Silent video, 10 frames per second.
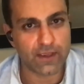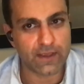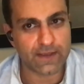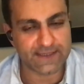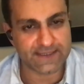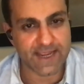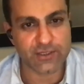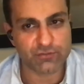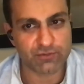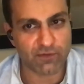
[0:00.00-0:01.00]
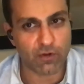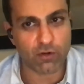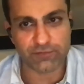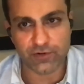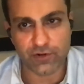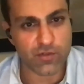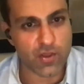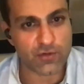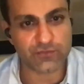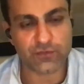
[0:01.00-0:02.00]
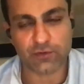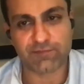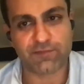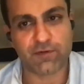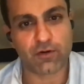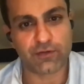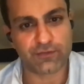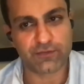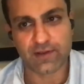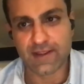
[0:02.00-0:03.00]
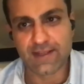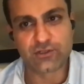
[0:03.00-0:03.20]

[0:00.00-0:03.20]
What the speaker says: as the data evolved, those sort of forest